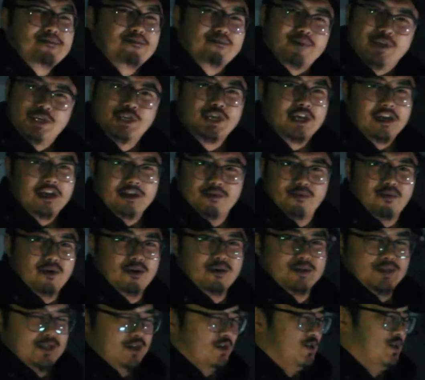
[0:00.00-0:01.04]
Michigan
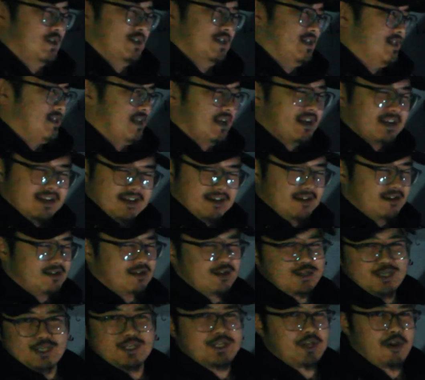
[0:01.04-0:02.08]
roads they're just
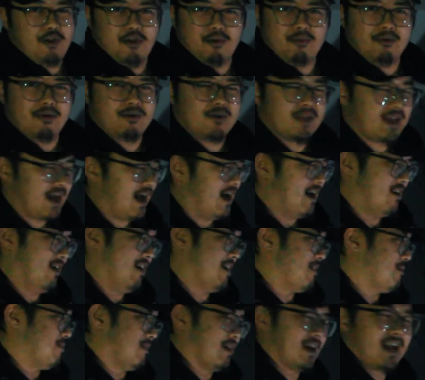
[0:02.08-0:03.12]
terrible. I
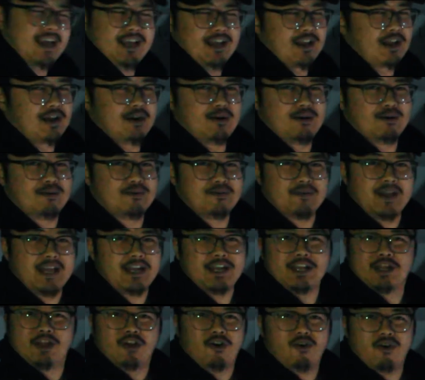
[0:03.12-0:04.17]
don't think I can go
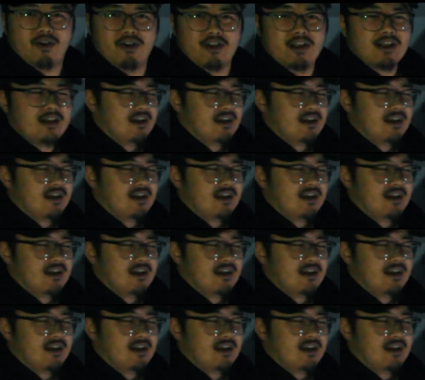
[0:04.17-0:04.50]
any lower.